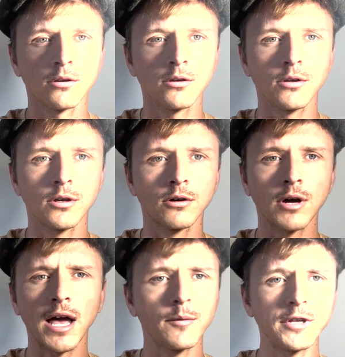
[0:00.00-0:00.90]
You know,
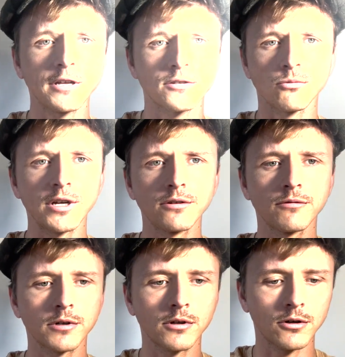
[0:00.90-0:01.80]
I mean, that's way too
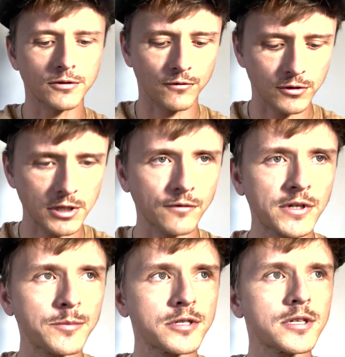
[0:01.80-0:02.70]
close for
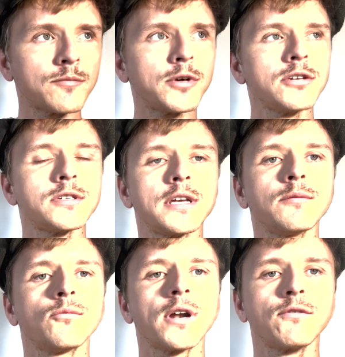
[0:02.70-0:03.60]
self-tapes and stuff, but you see,
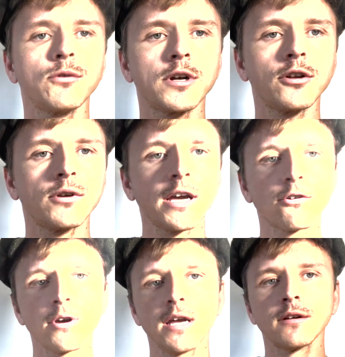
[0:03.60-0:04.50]
whatever you wanna do. Get
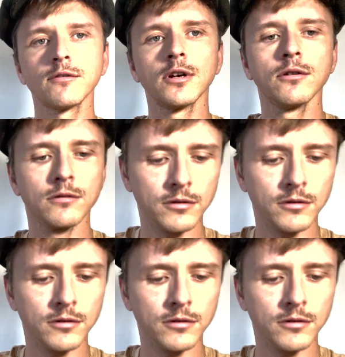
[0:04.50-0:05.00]
creative, you know?